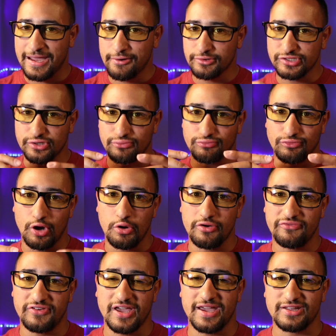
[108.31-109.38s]
there was a row
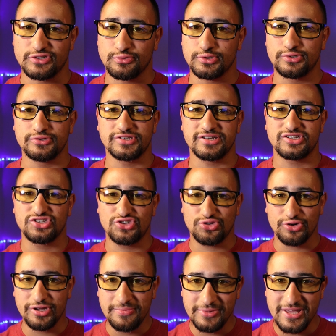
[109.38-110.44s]
of gates, which was
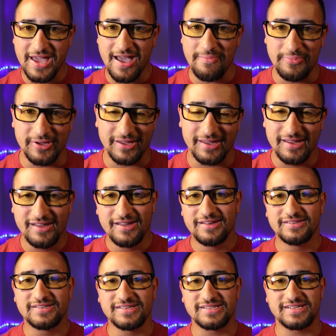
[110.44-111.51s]
extremely epic
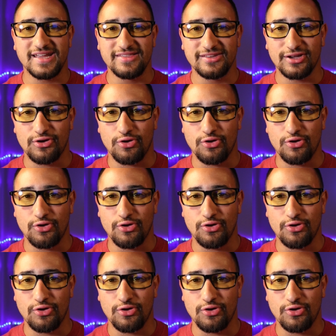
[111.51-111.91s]
to send the